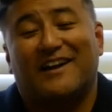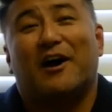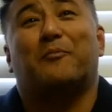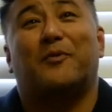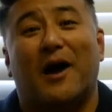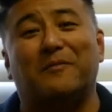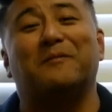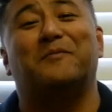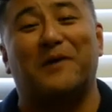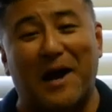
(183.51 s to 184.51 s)
a
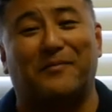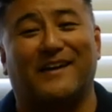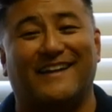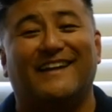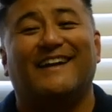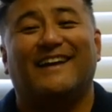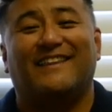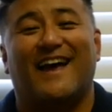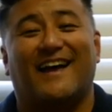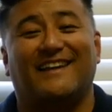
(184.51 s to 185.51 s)
problem property
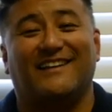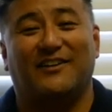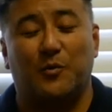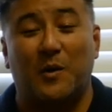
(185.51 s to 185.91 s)
that you